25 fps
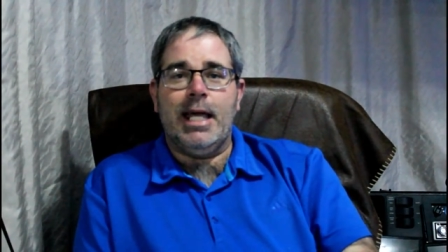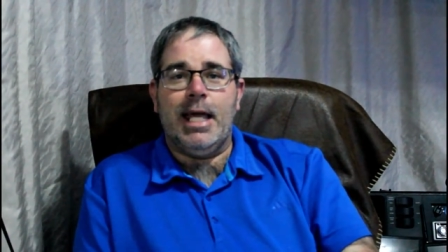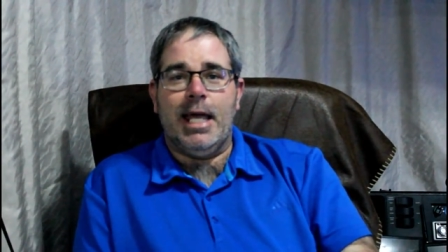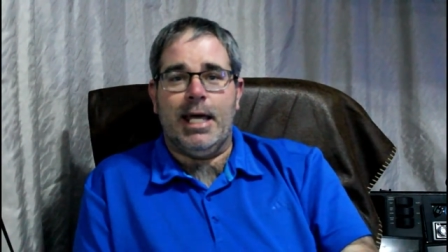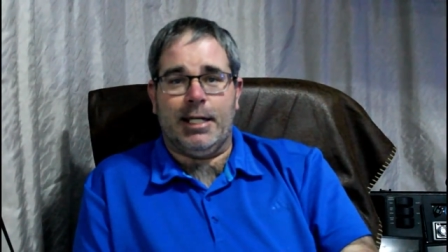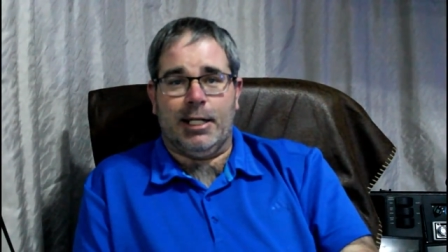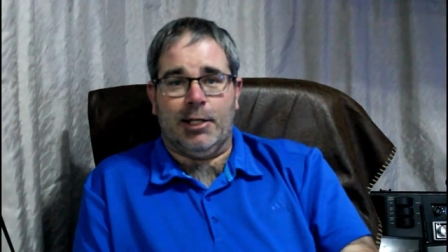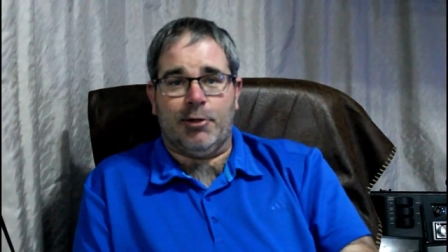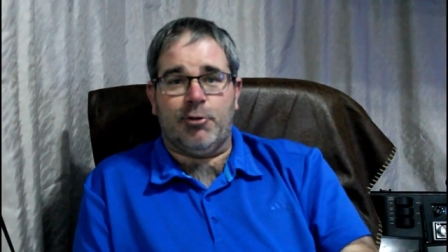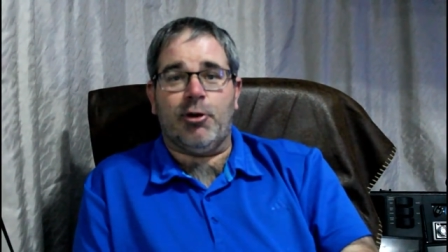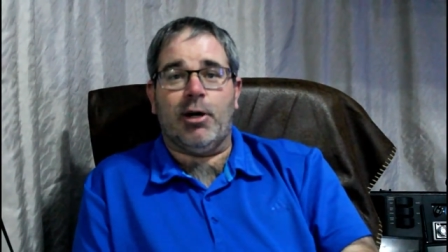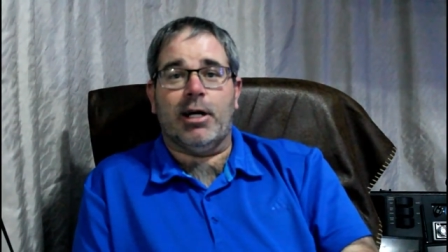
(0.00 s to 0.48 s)

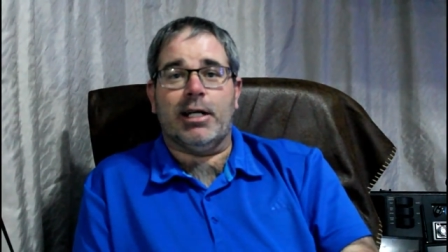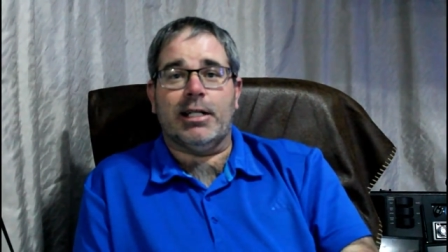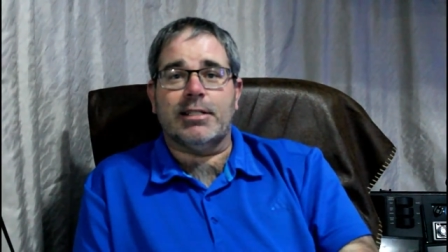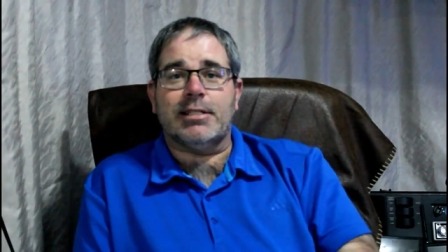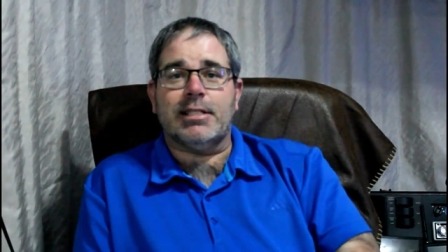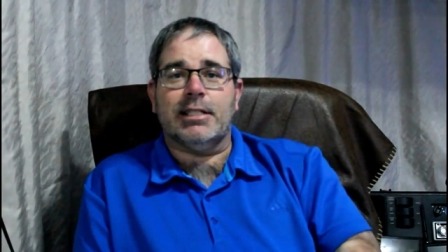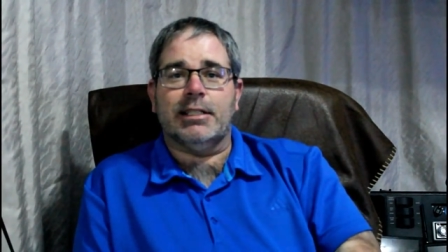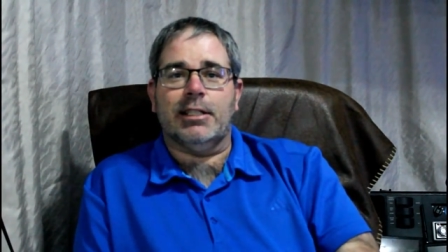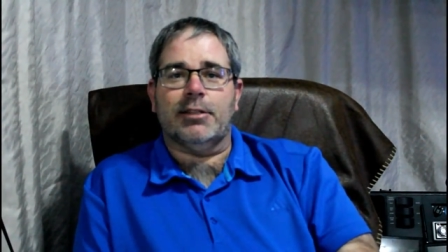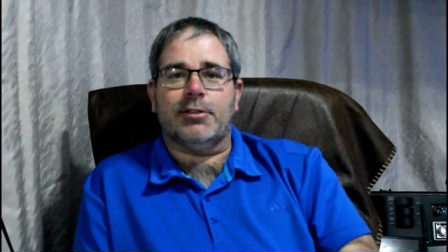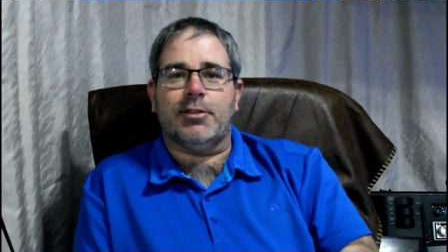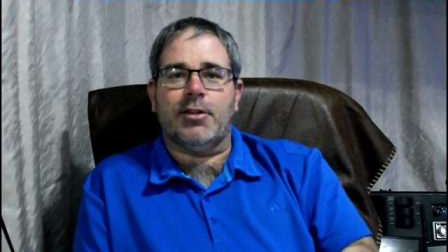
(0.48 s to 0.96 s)
and I tried to
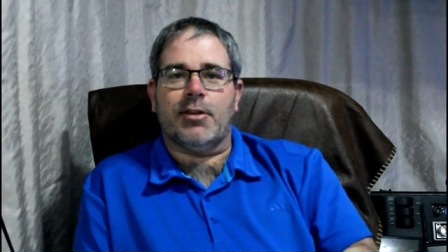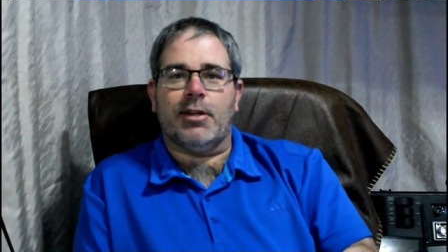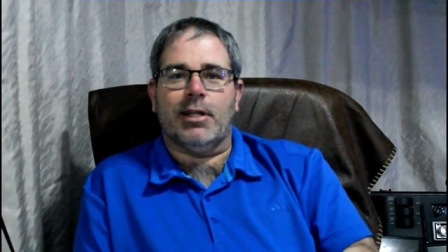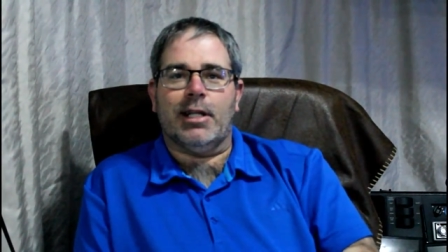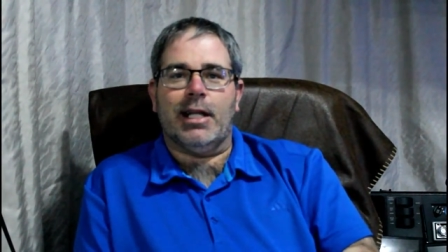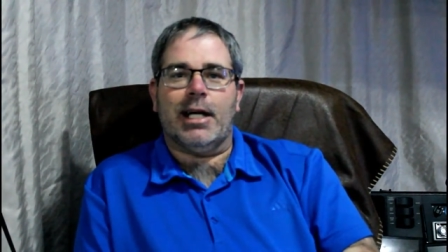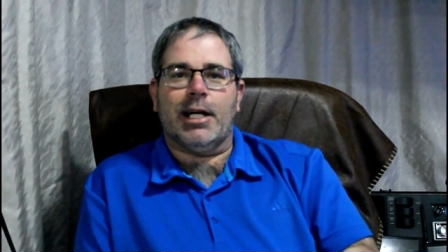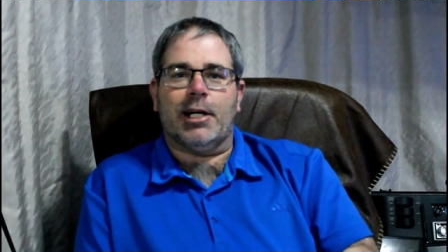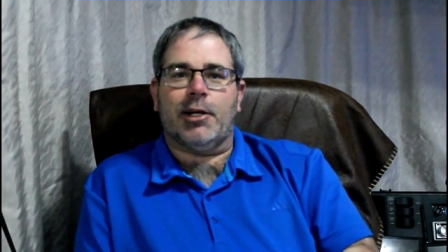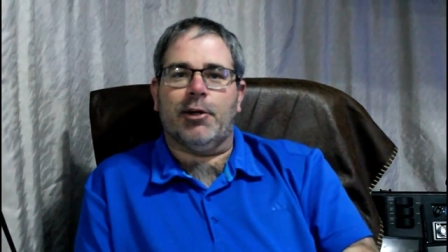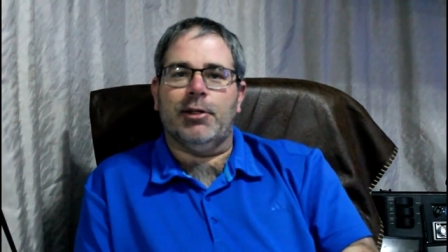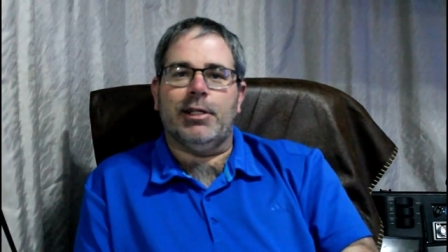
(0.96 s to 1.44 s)
send it to the
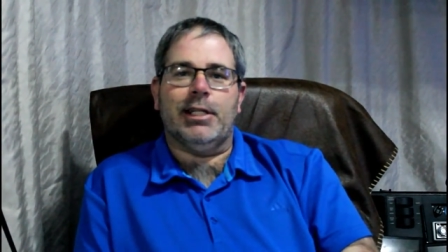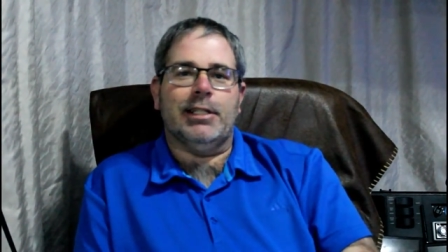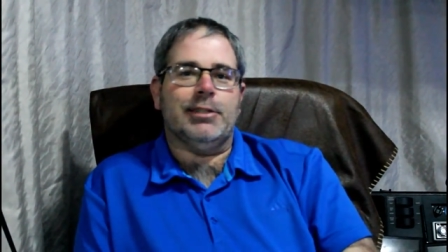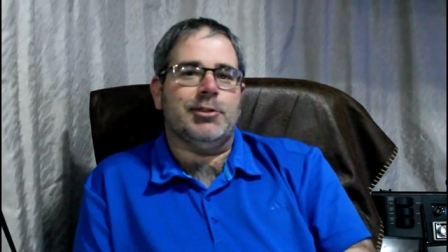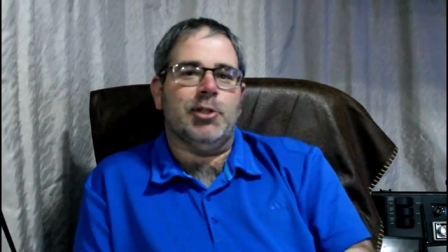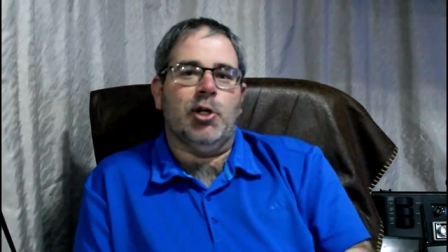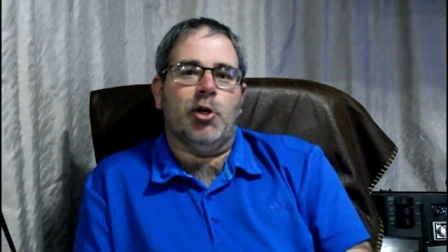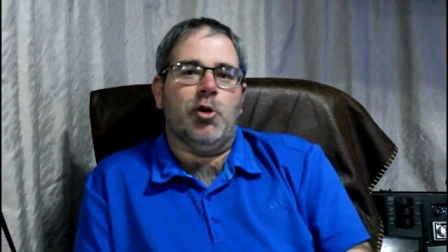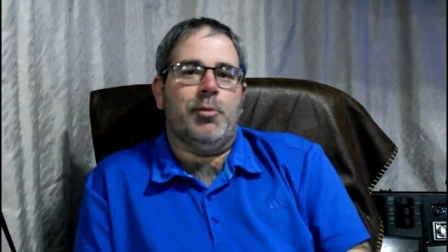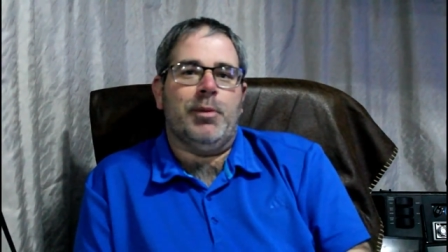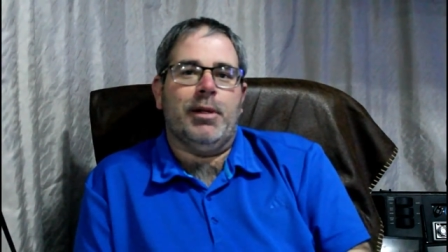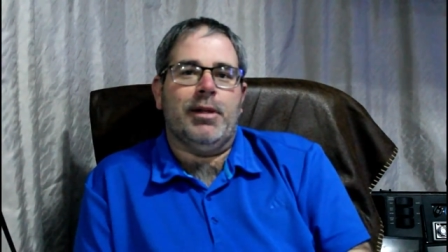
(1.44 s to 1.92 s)
locker, and it
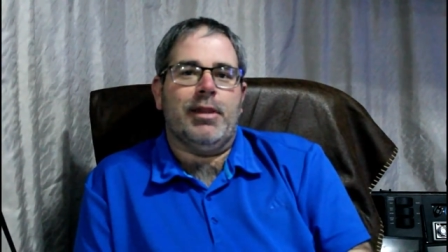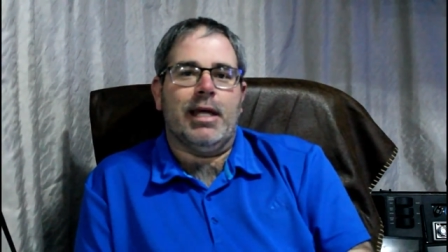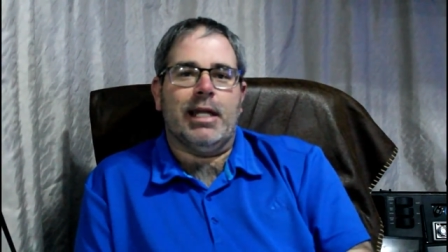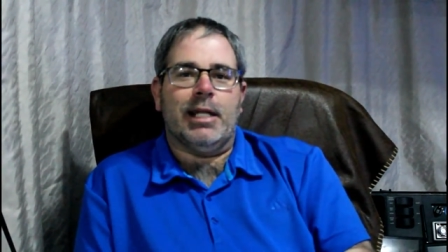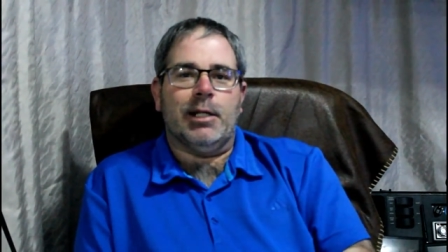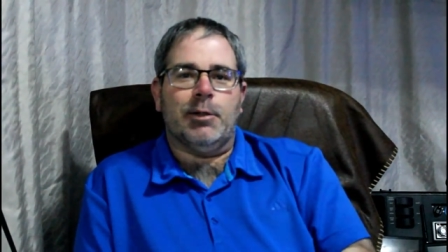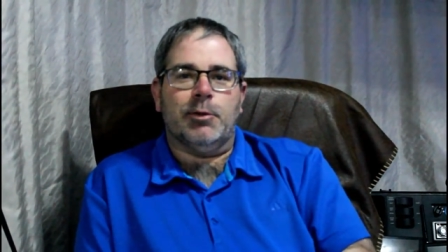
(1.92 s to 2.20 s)
told me that